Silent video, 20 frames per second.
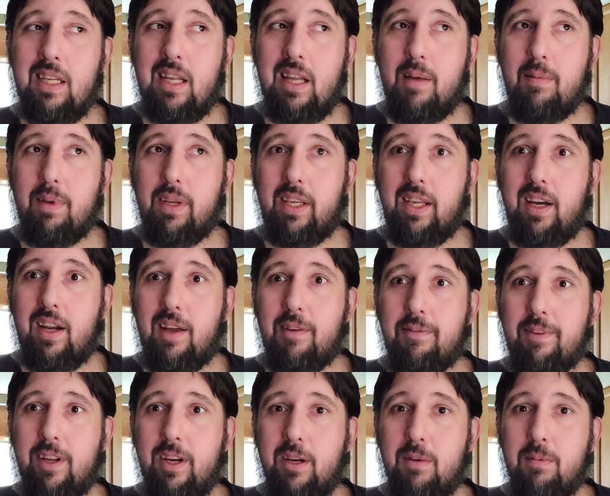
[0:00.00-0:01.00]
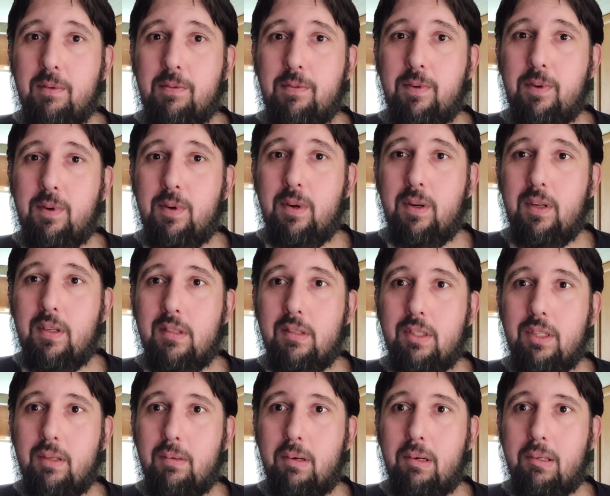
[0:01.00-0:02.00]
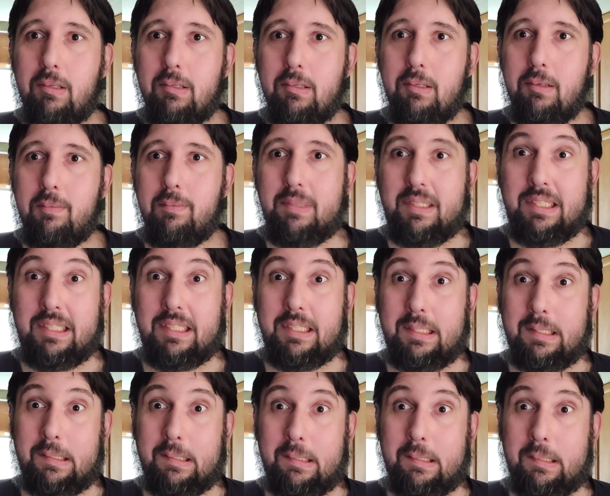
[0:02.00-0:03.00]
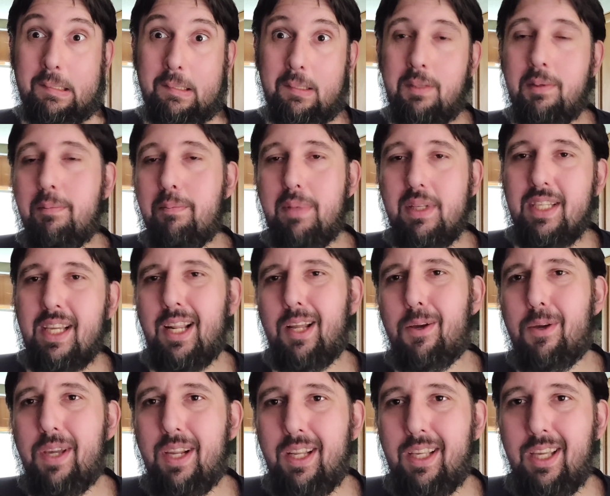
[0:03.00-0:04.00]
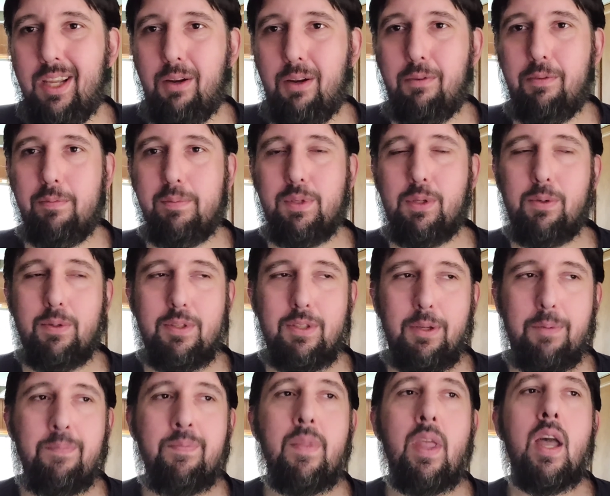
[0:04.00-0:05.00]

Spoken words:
I'm gonna get off here before she wakes up. Plus I gotta go get a kiddo from school soon.